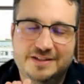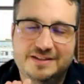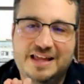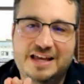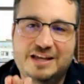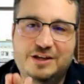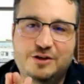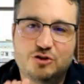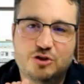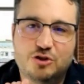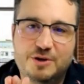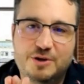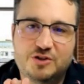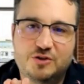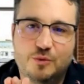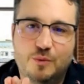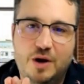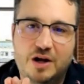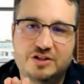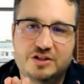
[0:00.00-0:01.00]
Thank you so much
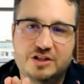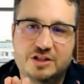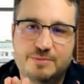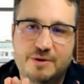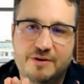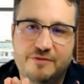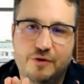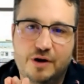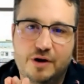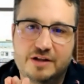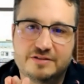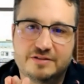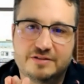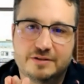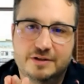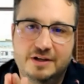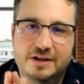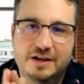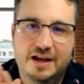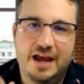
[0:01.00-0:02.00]
for watching this, my friends,
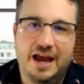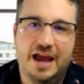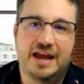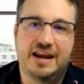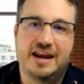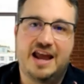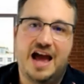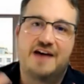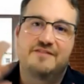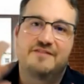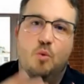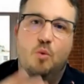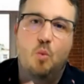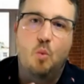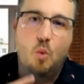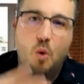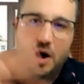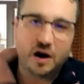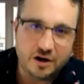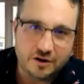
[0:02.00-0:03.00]
and have a
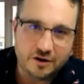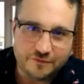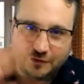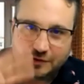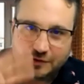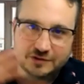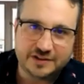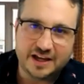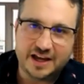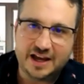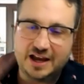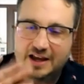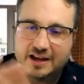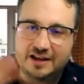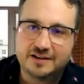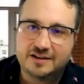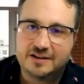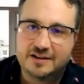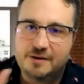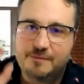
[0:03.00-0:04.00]
wonderful
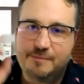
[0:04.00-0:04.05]
day.